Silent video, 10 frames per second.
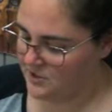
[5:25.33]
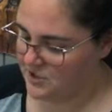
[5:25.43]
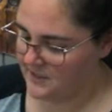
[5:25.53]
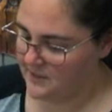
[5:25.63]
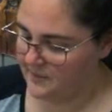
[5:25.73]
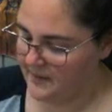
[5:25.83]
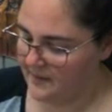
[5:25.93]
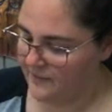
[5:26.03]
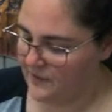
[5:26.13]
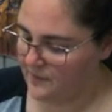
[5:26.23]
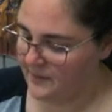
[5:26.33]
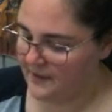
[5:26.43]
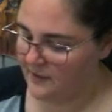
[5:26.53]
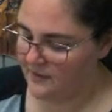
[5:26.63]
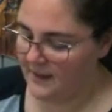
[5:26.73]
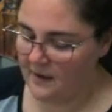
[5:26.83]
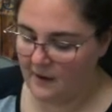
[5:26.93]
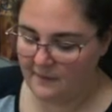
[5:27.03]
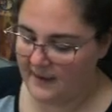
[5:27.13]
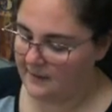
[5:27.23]
she need to play, fill the planter then?
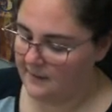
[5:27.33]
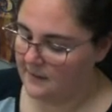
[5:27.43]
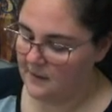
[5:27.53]
All right.